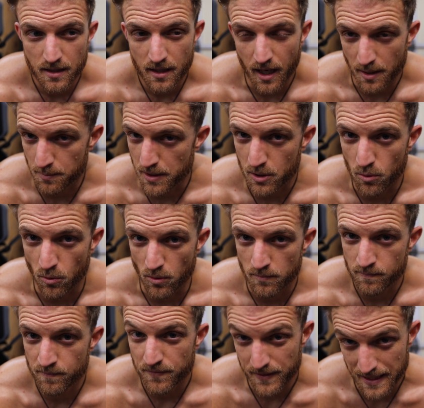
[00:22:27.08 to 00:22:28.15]
I'd be cool.
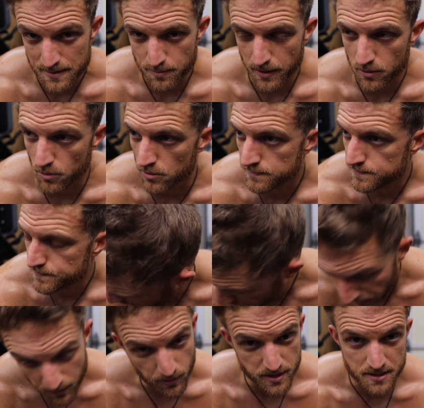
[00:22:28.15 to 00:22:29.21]
That's my goal. But
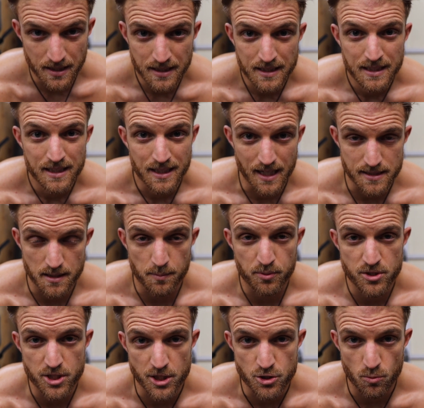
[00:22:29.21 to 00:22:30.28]
anyways, guys, I
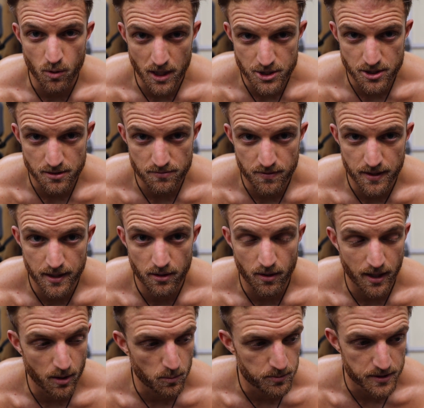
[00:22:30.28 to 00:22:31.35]
appreciate you watching this video.
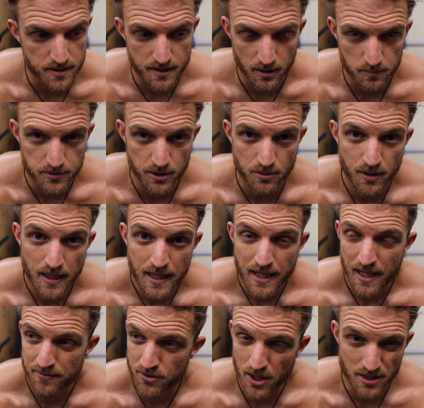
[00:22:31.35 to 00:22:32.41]
I hope this helped you.
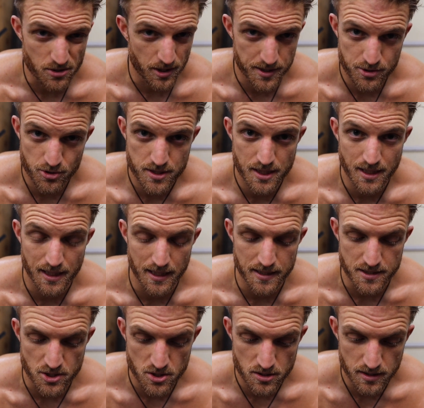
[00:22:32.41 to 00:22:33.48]
If you guys are
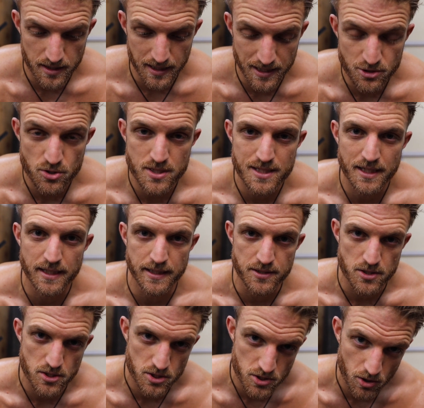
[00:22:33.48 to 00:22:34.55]
interested in
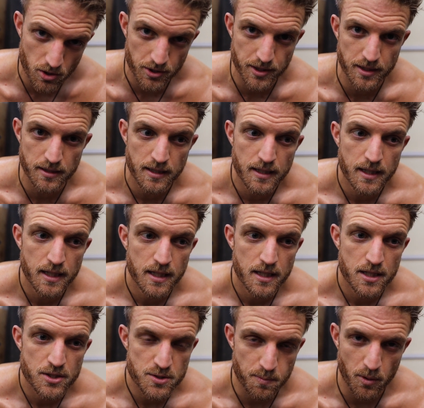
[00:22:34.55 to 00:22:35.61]
starting
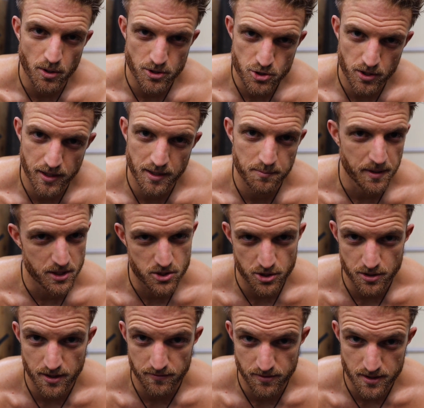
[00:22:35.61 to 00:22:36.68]
Spartan training, make sure
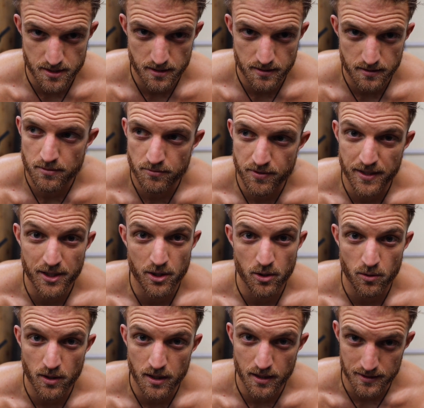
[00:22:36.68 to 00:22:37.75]
you give this
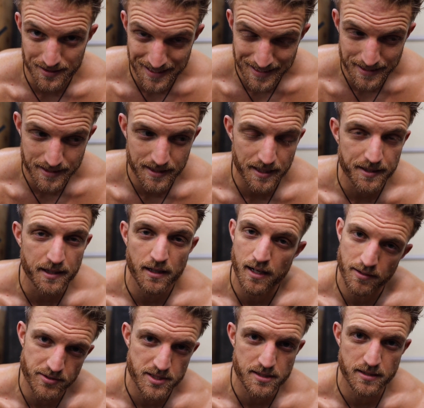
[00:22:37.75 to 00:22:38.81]
video a like and then
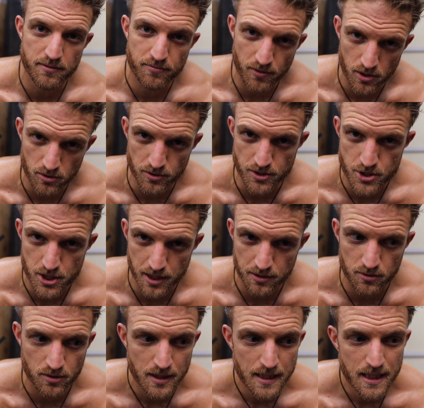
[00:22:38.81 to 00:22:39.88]
obviously follow the
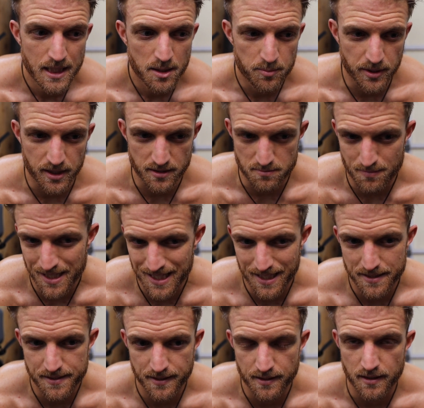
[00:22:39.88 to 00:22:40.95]
channel, because my
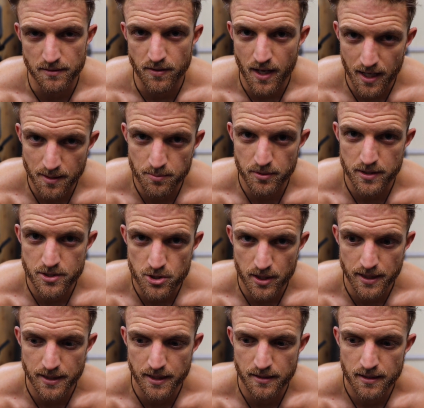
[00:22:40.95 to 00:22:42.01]
idea of hybrid
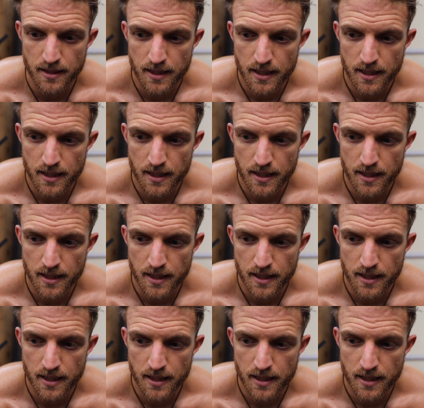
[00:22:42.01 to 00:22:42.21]
training